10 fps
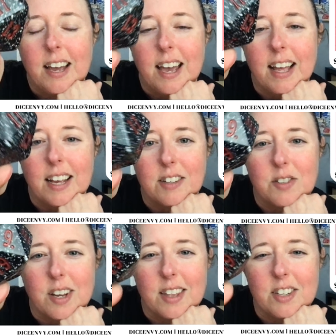
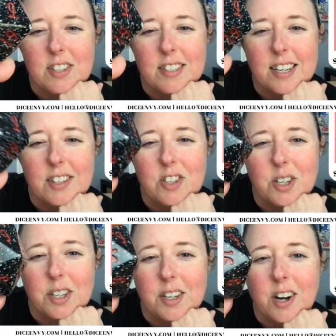And I think she said she
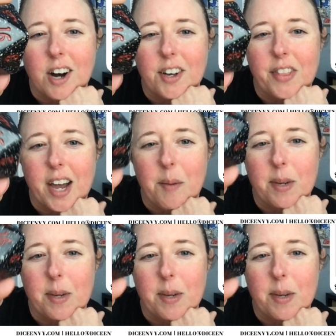couldn't call it that